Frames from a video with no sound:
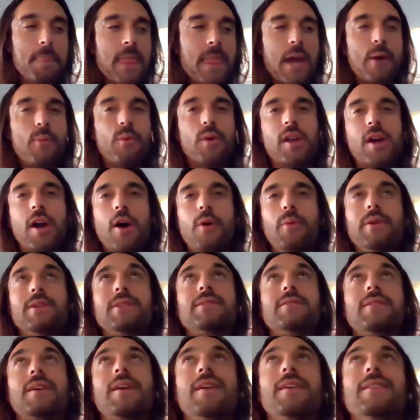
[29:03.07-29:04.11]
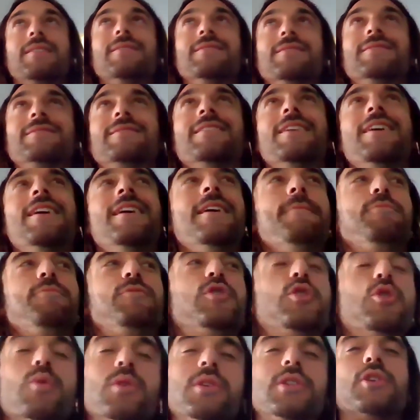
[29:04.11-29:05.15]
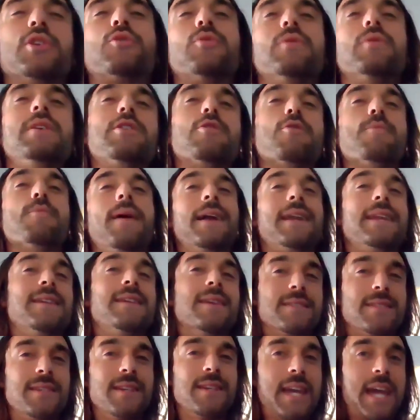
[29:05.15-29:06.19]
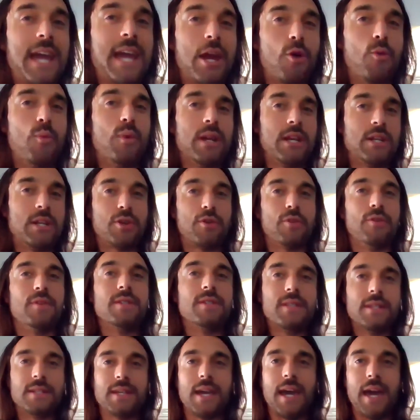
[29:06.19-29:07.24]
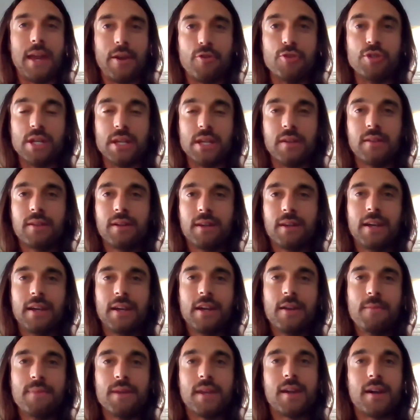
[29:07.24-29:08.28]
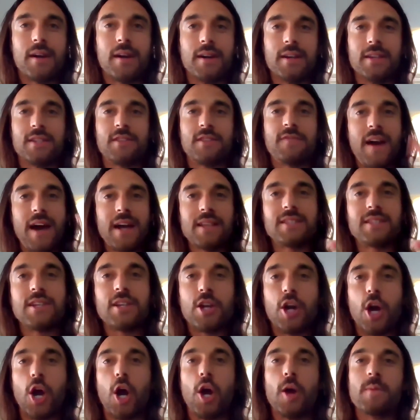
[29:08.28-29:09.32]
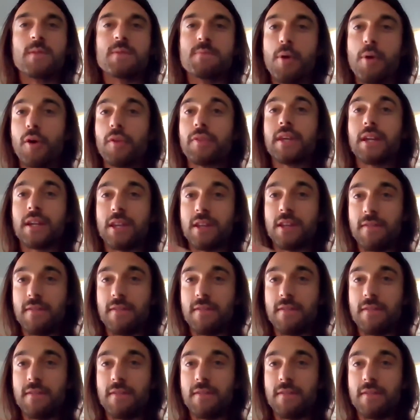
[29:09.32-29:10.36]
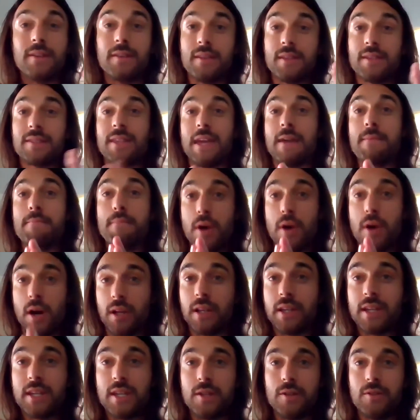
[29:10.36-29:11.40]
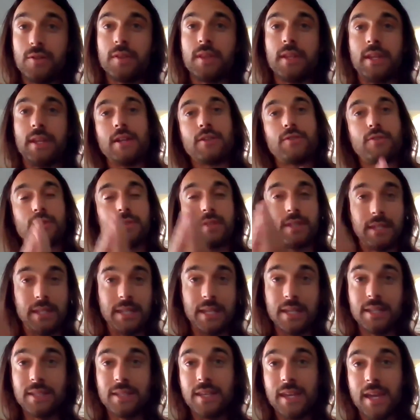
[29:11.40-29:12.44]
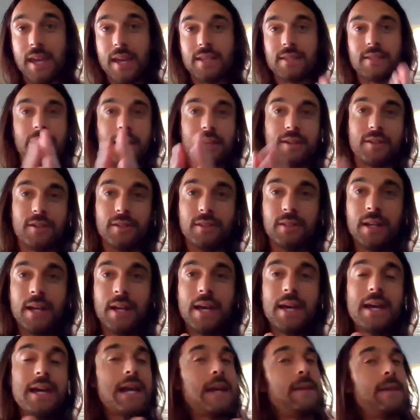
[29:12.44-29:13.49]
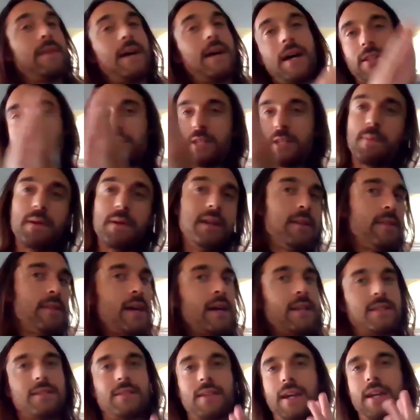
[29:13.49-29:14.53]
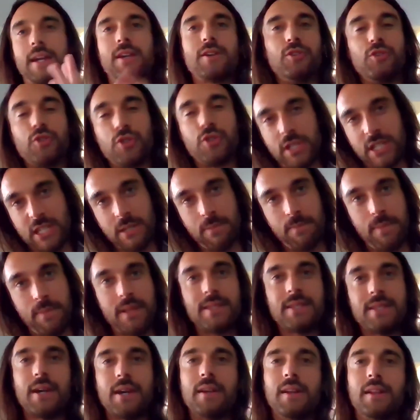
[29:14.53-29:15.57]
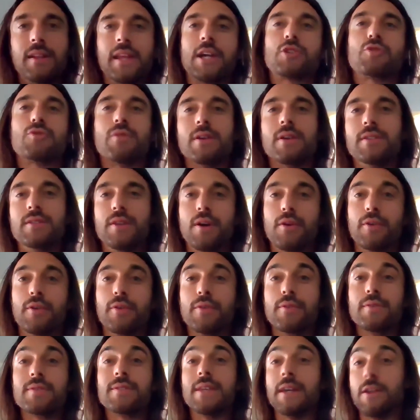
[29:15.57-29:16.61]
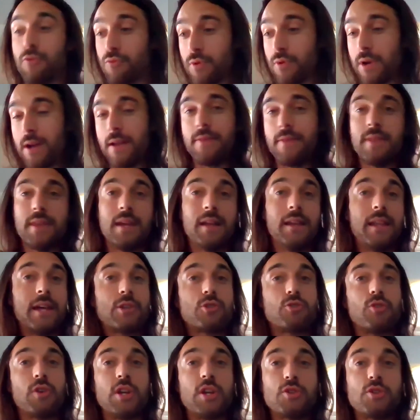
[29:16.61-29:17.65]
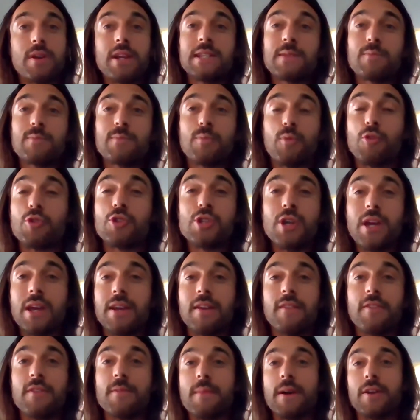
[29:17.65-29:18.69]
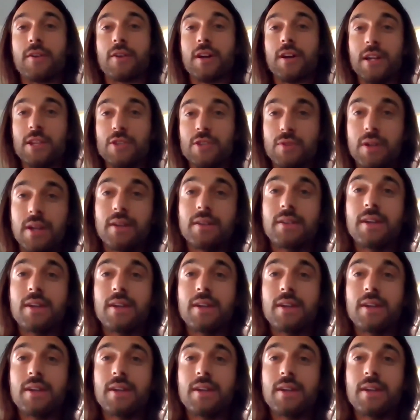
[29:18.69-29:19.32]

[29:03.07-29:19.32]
And what I always say is, to a degree, your body doesn't care what it turns into energy, because fats and carbs both get converted into the same molecule that enters the T C A cycle, and that spin of that cycle just spits out electron donors that run the electron transport chain of the mitochondria.